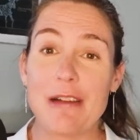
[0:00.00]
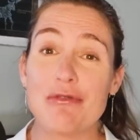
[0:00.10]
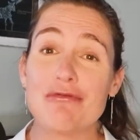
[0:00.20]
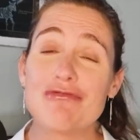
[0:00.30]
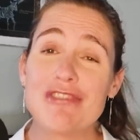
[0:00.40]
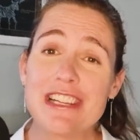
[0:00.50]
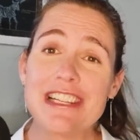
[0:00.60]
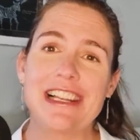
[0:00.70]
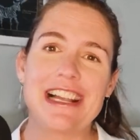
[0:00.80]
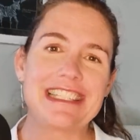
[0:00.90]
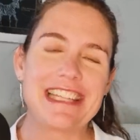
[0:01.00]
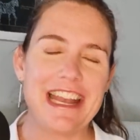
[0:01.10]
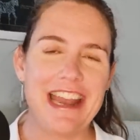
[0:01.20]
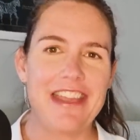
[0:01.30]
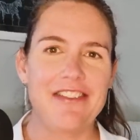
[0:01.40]
would really like to
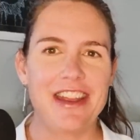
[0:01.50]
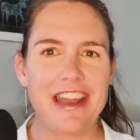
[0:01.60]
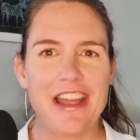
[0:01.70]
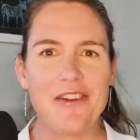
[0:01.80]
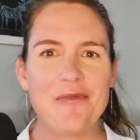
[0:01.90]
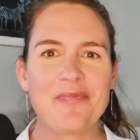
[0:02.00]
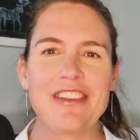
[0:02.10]
get an EV now.